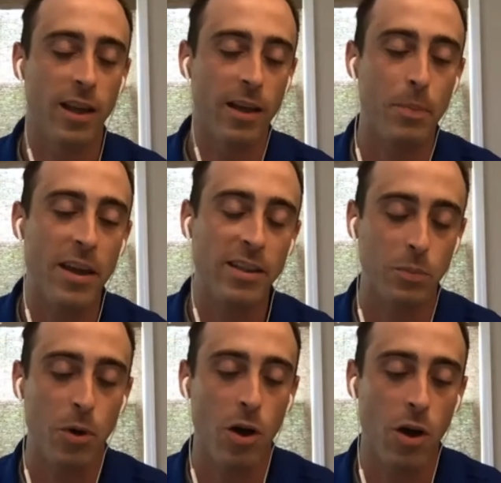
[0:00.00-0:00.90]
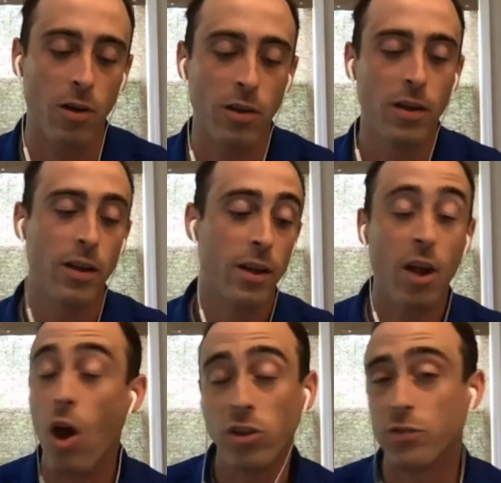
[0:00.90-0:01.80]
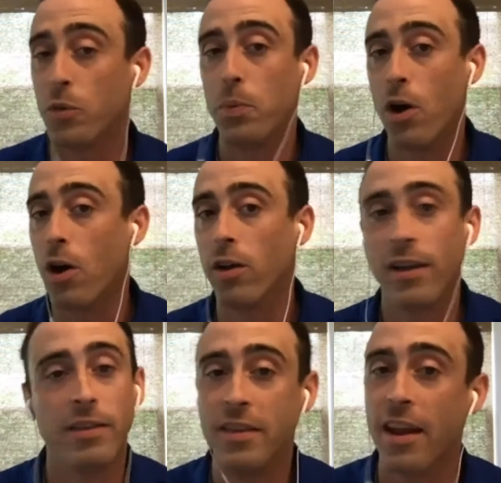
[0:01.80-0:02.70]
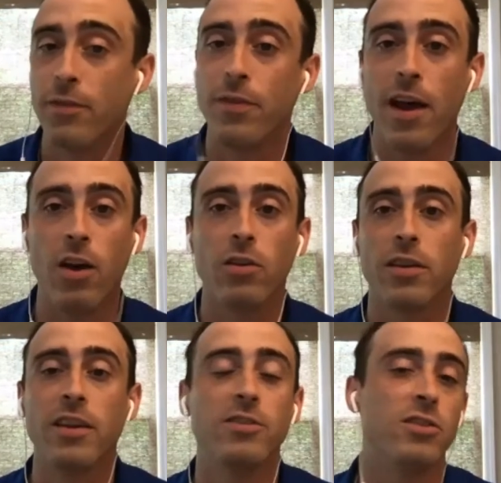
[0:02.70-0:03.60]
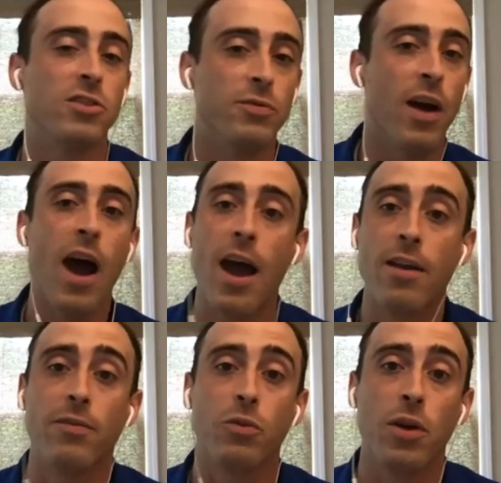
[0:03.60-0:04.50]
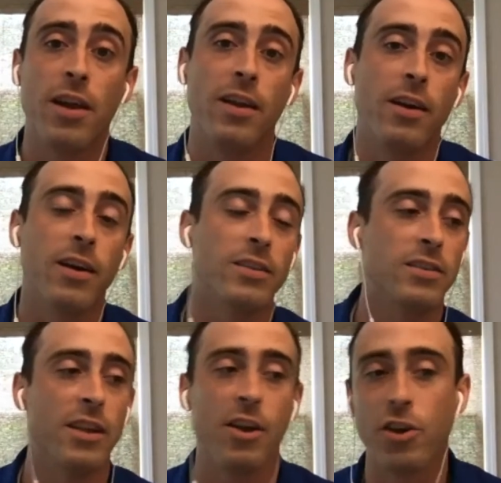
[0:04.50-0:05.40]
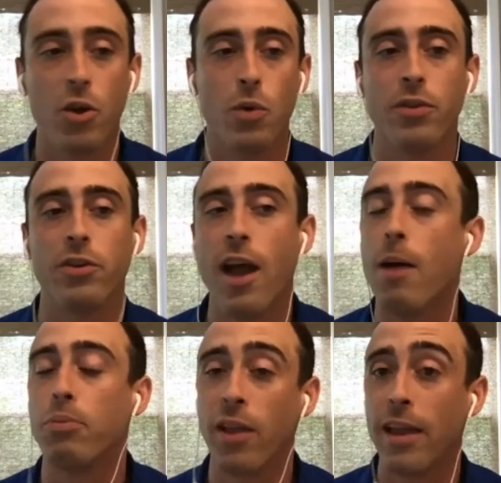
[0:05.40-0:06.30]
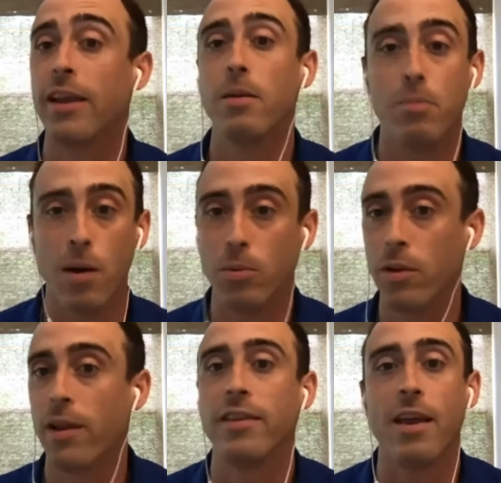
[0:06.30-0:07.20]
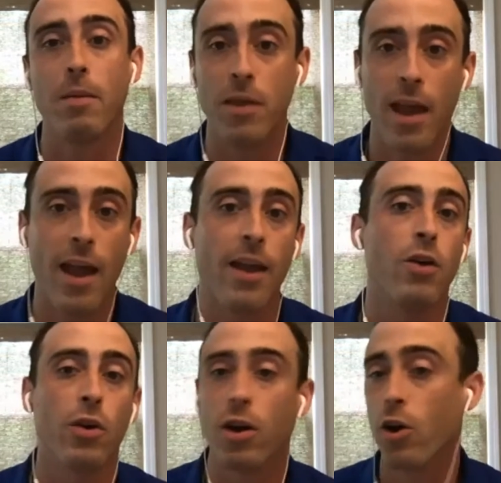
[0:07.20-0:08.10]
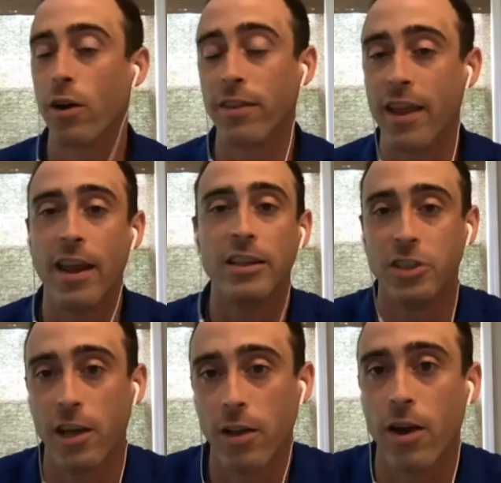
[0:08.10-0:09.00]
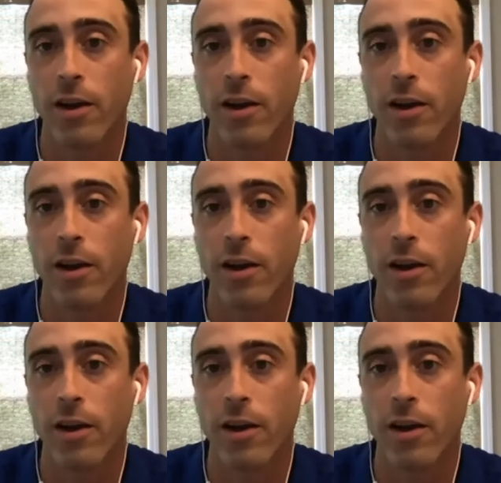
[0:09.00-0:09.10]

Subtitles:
like baseball, college football, and the NFL can survive in a scenario where they're not playing in a bubble like the NBA or the NHL are?